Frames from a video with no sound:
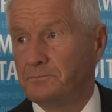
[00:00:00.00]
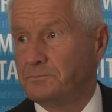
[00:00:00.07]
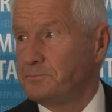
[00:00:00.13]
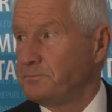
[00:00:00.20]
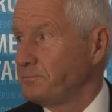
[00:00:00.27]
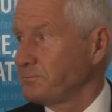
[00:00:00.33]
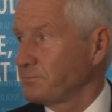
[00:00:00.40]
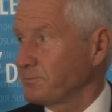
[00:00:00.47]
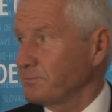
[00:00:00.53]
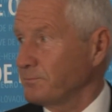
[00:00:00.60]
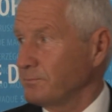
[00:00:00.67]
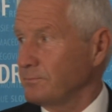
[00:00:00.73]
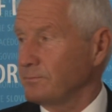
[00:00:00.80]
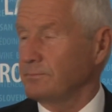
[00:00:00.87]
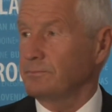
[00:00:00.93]
Colleague from
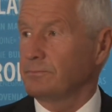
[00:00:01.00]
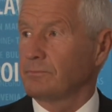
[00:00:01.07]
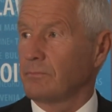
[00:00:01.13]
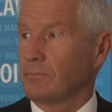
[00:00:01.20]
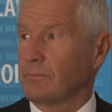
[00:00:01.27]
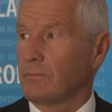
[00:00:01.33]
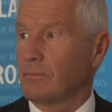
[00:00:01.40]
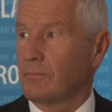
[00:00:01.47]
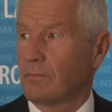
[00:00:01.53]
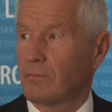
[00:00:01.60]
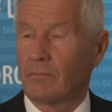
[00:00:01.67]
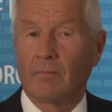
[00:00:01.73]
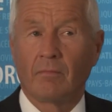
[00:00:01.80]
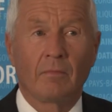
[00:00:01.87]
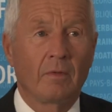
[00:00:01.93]
Anadolu. Yes.
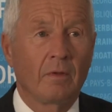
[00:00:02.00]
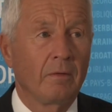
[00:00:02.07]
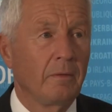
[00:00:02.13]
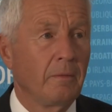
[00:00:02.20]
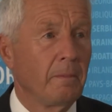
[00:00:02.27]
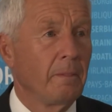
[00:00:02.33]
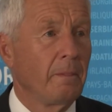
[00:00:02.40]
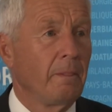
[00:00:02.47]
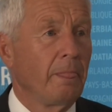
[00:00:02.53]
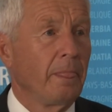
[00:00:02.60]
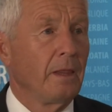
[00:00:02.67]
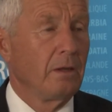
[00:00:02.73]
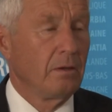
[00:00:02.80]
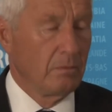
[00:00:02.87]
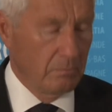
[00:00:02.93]
Uh, Turkish
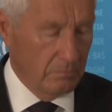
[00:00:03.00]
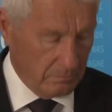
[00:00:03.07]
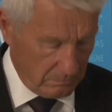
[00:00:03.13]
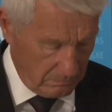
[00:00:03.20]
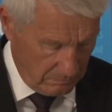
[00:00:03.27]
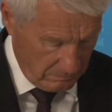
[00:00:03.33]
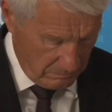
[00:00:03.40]
News Agency